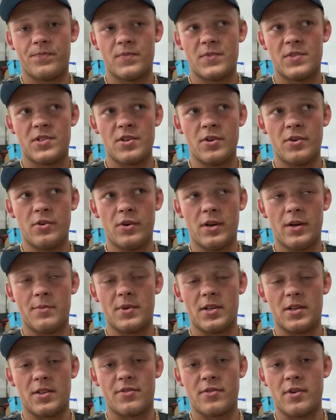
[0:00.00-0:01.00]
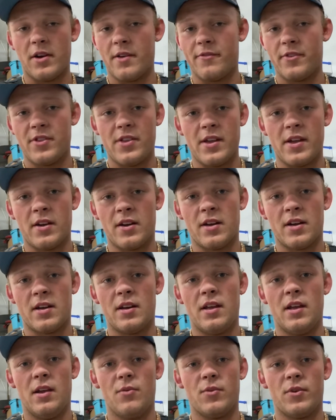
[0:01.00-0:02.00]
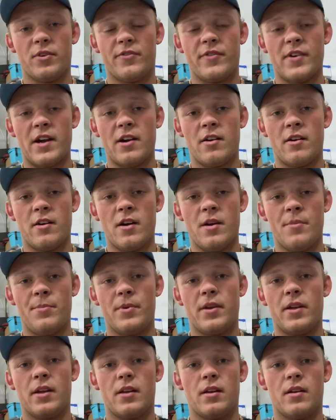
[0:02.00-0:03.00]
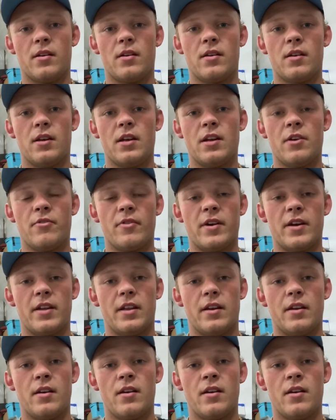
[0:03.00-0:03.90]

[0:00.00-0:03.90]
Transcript: So I'm gonna throw everything on and we'll fire her up and get it running.